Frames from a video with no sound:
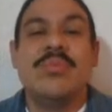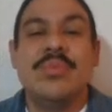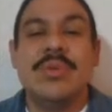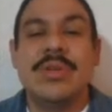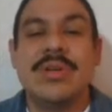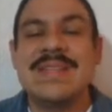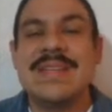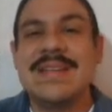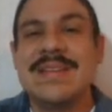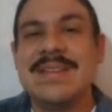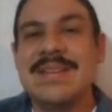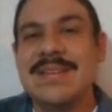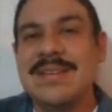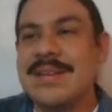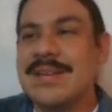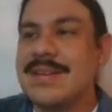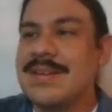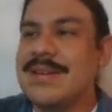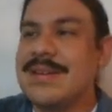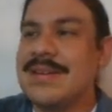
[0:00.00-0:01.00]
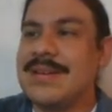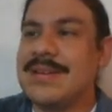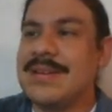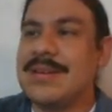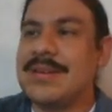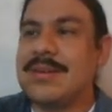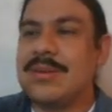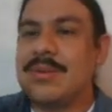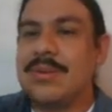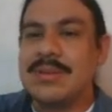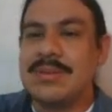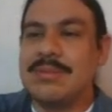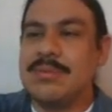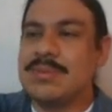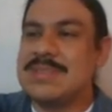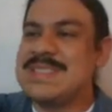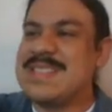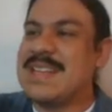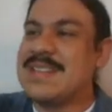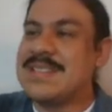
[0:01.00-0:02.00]
We looked at uh,
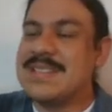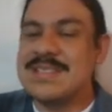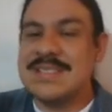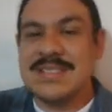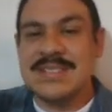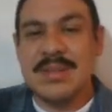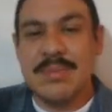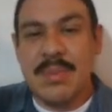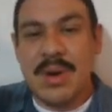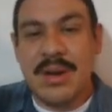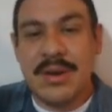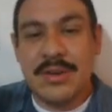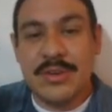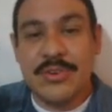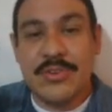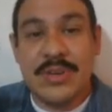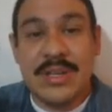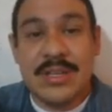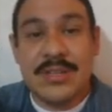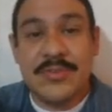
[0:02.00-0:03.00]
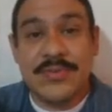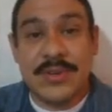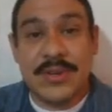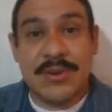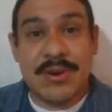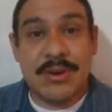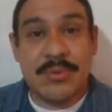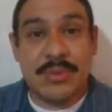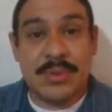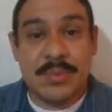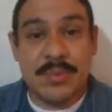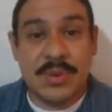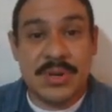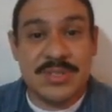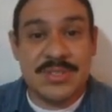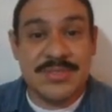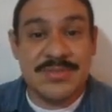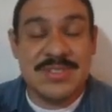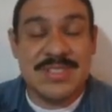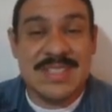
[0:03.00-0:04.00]
sentences in modern Greek to figure out what the
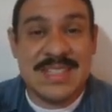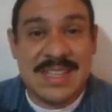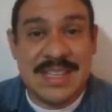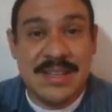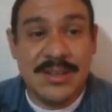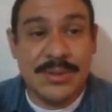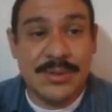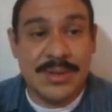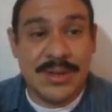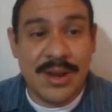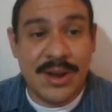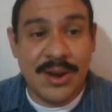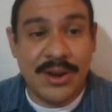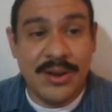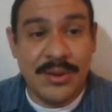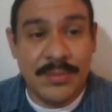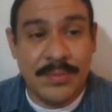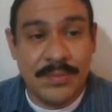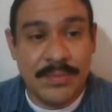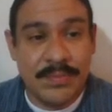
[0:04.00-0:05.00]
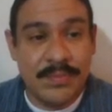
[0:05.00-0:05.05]
parts of skilon are.